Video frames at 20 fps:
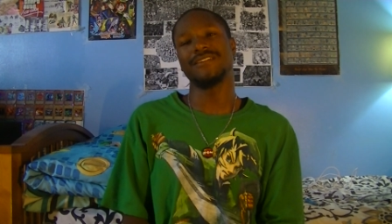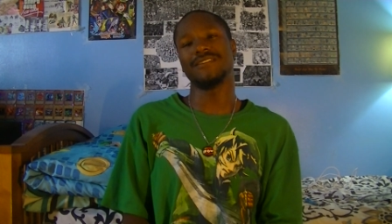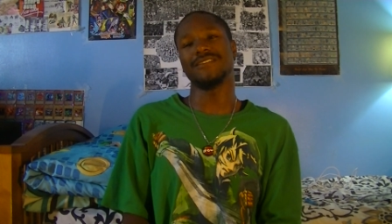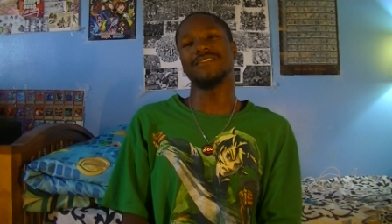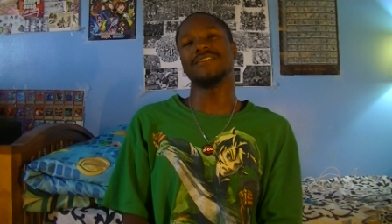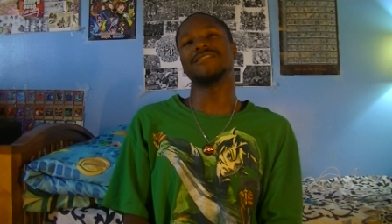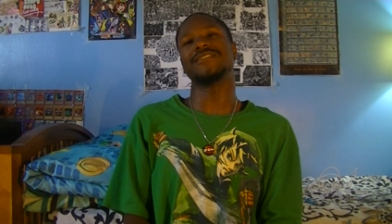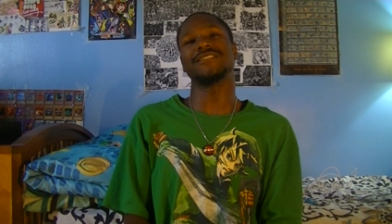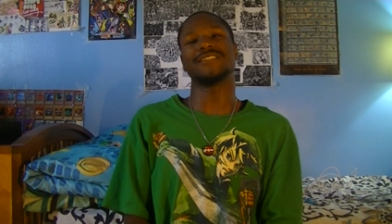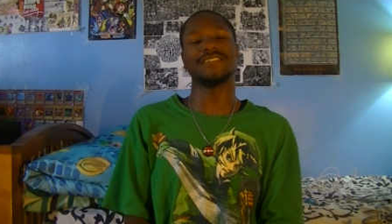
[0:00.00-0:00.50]
Uh,
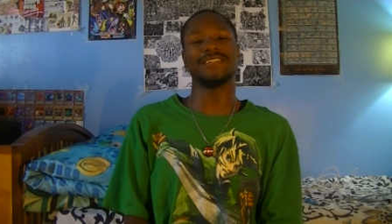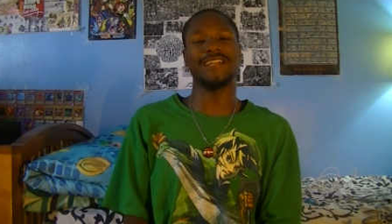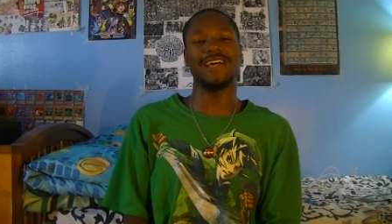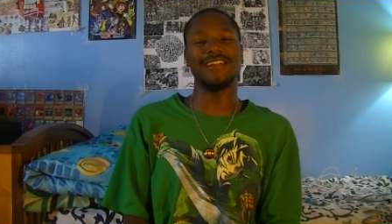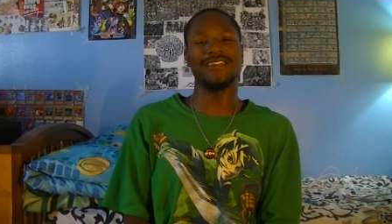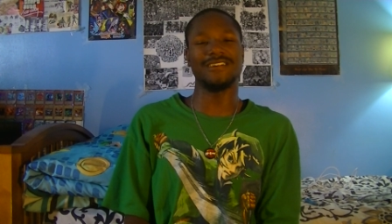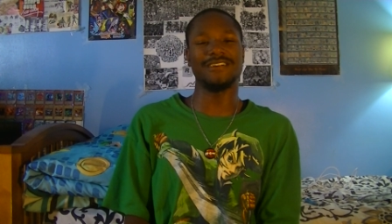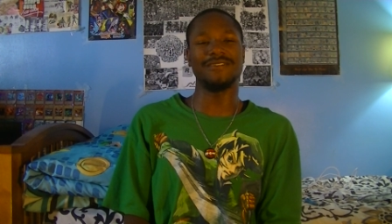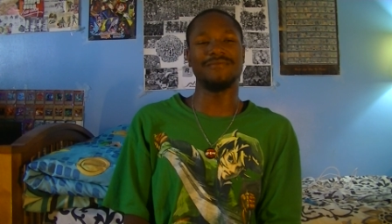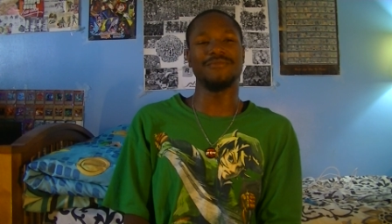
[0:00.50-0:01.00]
there's just a
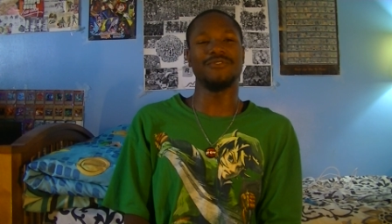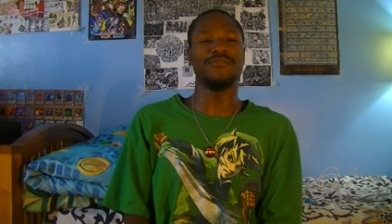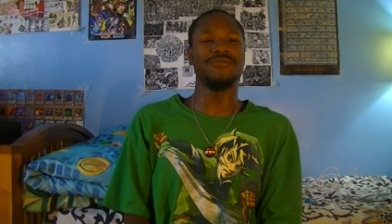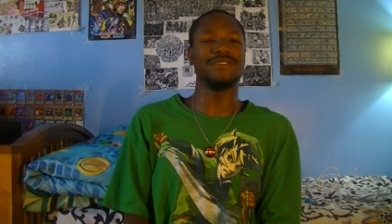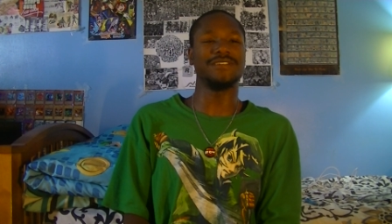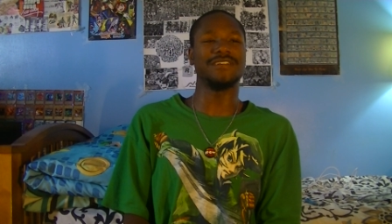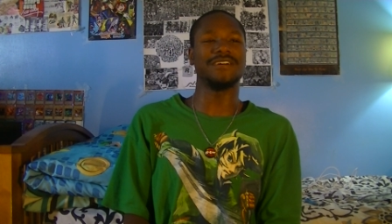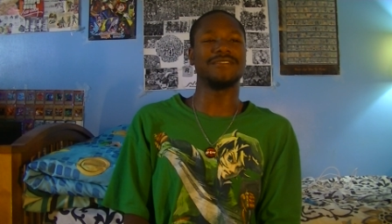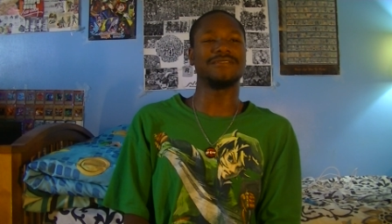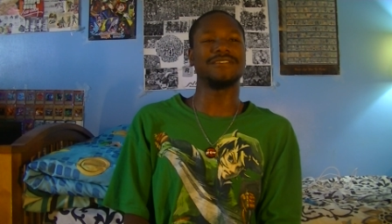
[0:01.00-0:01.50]
lot of good
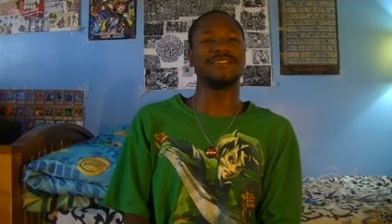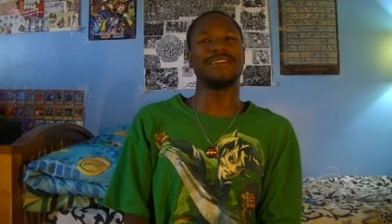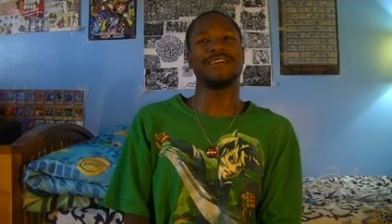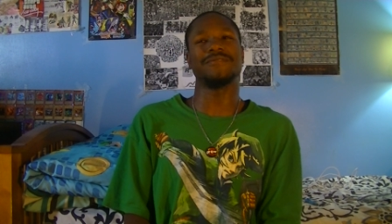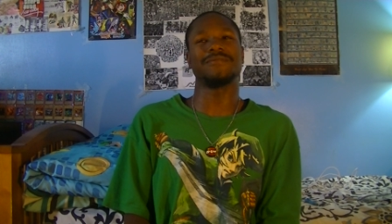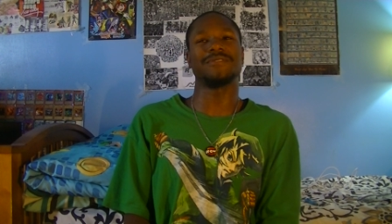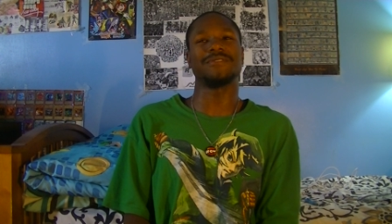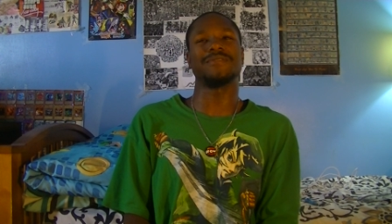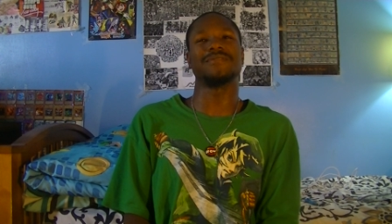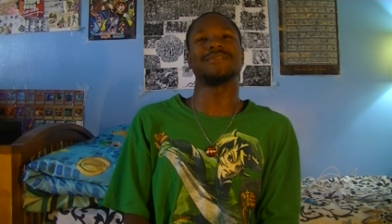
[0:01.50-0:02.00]
movies out there.
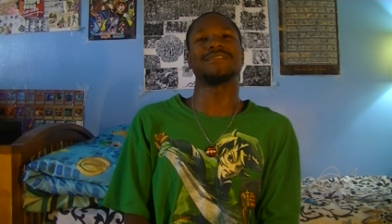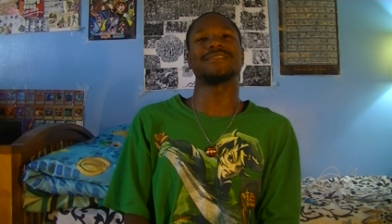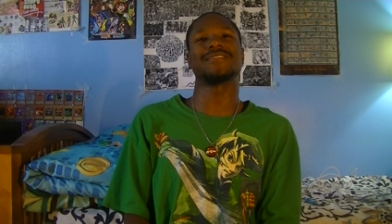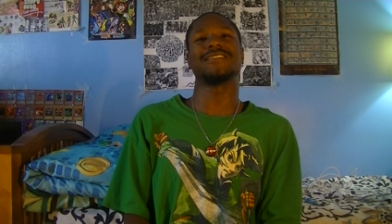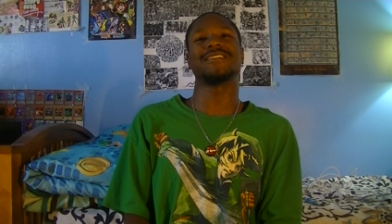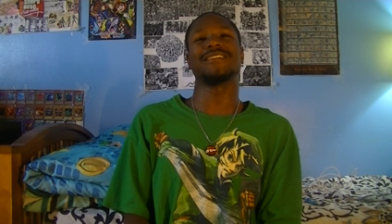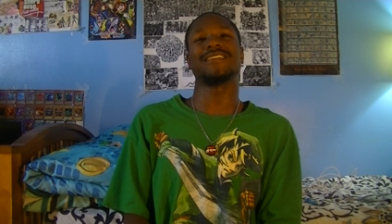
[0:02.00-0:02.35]
I'm just,